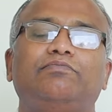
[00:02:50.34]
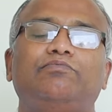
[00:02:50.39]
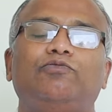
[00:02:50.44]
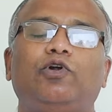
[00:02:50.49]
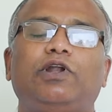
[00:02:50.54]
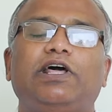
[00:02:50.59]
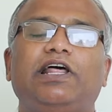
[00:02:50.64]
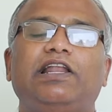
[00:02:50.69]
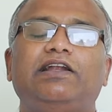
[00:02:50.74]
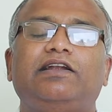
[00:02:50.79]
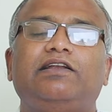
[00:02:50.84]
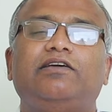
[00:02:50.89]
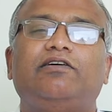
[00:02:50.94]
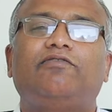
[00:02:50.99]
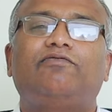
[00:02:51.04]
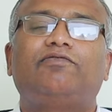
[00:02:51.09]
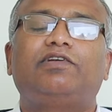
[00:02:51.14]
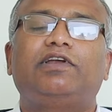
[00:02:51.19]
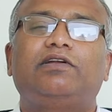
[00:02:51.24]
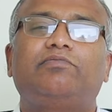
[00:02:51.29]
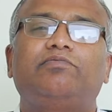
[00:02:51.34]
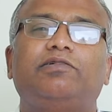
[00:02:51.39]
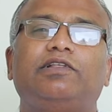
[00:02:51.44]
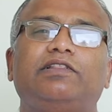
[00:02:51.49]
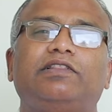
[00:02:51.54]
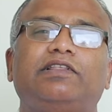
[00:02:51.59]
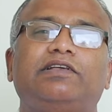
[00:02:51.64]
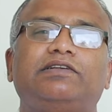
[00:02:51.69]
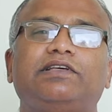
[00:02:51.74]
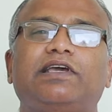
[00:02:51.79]
modality of treatment.
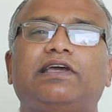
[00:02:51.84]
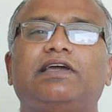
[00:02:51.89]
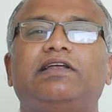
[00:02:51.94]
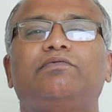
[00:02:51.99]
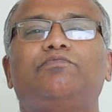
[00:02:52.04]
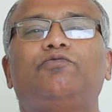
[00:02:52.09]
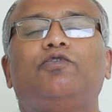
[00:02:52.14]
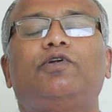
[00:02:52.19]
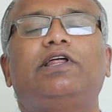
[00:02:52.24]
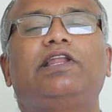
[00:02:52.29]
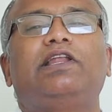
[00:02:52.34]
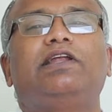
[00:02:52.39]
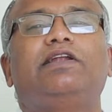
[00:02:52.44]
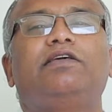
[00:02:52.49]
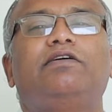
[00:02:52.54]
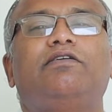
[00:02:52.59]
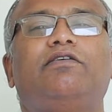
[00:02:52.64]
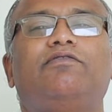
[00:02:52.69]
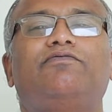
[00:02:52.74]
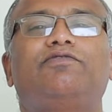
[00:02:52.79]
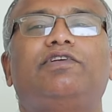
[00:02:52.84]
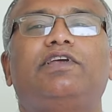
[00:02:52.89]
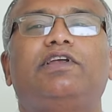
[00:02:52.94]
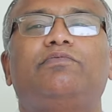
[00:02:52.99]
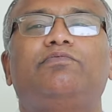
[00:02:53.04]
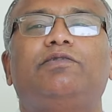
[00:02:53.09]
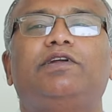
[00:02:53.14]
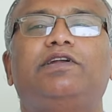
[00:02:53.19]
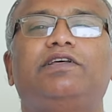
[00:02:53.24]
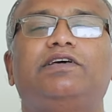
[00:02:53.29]
The second modality of
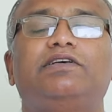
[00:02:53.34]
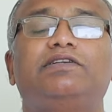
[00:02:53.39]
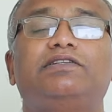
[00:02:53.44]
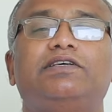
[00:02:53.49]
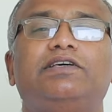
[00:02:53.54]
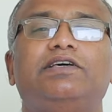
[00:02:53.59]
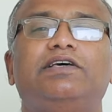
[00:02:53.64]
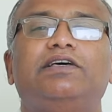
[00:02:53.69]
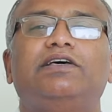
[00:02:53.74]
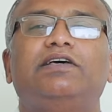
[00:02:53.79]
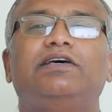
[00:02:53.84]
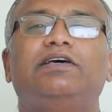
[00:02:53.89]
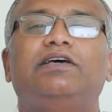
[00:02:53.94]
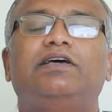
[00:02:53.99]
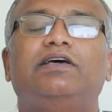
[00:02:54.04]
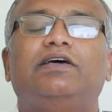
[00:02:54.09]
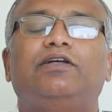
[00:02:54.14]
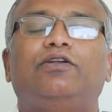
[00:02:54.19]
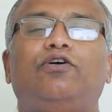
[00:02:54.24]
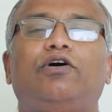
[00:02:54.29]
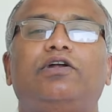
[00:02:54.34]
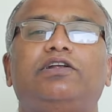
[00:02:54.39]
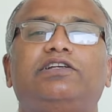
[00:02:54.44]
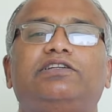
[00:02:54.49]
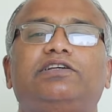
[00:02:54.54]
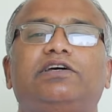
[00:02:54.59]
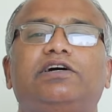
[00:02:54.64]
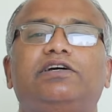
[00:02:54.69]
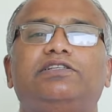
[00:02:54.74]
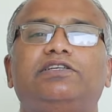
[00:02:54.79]
treatment is not
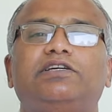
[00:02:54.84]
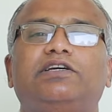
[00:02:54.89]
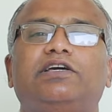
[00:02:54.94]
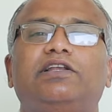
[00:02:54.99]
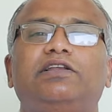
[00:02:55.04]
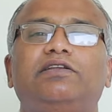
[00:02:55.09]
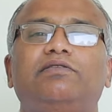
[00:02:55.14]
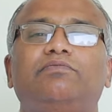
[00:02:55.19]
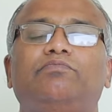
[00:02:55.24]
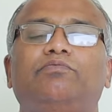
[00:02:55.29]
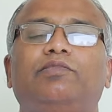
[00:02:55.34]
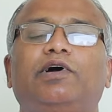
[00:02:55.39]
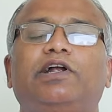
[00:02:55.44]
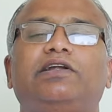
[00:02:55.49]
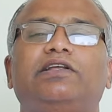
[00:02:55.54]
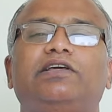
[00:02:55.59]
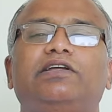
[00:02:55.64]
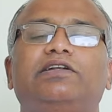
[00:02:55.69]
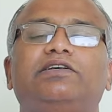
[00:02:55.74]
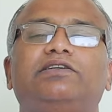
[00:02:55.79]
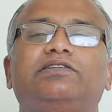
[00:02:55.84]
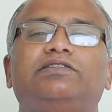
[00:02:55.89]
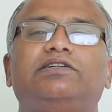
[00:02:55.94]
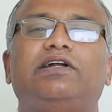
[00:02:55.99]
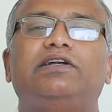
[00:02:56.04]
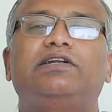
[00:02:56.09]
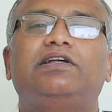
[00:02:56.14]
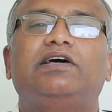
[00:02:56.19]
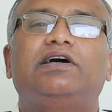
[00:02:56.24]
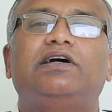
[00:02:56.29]
surgical, but it is
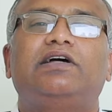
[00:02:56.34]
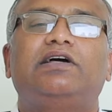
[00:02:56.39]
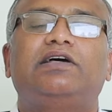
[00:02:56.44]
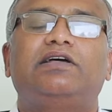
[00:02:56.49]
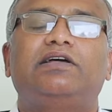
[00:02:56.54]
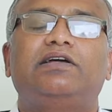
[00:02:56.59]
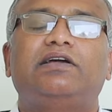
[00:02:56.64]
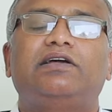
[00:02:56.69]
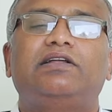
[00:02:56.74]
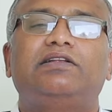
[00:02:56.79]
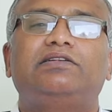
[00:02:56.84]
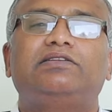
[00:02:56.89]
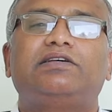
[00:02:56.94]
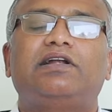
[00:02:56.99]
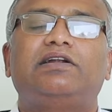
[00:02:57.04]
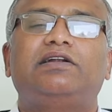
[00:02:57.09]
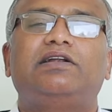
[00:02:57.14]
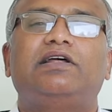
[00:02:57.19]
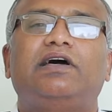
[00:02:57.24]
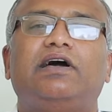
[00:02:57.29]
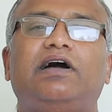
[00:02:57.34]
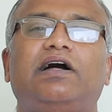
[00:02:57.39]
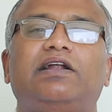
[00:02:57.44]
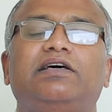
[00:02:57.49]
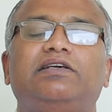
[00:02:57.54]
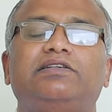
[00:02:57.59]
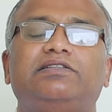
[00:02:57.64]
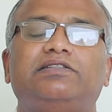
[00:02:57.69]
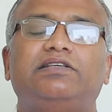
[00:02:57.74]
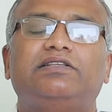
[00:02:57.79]
done. It's under
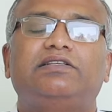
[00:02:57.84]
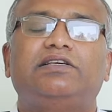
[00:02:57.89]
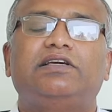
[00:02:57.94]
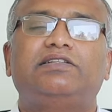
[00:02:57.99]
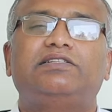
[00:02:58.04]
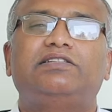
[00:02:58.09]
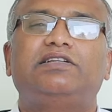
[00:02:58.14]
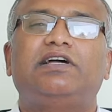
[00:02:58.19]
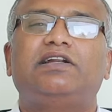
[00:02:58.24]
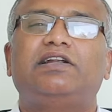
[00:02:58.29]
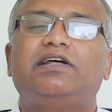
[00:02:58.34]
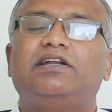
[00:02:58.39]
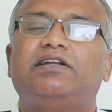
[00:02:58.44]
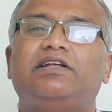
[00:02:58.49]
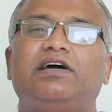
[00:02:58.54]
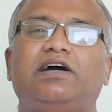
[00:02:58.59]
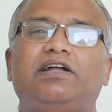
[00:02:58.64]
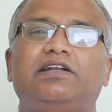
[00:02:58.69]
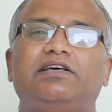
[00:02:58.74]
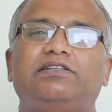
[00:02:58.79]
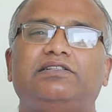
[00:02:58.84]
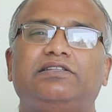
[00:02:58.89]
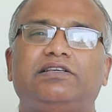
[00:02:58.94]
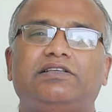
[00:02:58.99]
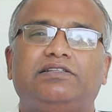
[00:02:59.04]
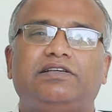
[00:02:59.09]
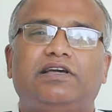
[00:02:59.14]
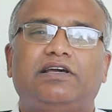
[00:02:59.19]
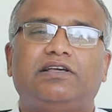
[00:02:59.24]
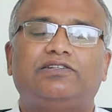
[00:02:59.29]
anesthesia. It's done under
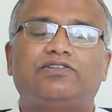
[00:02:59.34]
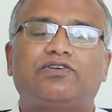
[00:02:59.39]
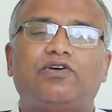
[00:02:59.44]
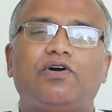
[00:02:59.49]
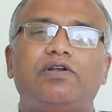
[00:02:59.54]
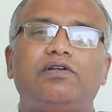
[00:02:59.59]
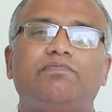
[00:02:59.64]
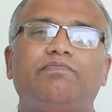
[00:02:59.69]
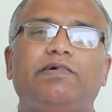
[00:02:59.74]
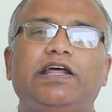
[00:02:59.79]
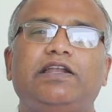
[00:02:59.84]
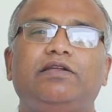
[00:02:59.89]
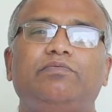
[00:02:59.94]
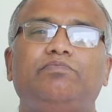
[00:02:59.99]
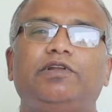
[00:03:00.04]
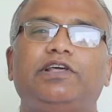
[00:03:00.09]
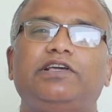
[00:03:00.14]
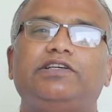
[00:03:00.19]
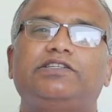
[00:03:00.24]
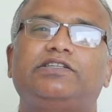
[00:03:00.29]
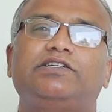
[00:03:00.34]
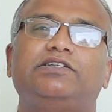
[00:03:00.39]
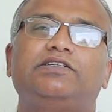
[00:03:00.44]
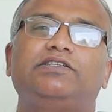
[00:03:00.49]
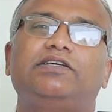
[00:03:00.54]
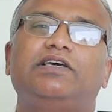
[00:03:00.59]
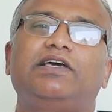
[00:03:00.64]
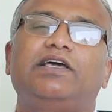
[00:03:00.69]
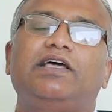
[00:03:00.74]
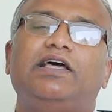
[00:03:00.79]
anesthesia. It's called manipulation
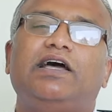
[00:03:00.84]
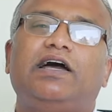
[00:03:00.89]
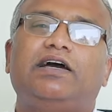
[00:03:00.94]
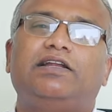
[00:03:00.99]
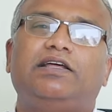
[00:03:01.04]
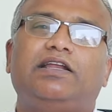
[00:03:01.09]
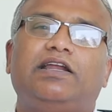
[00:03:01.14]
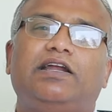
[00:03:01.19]
under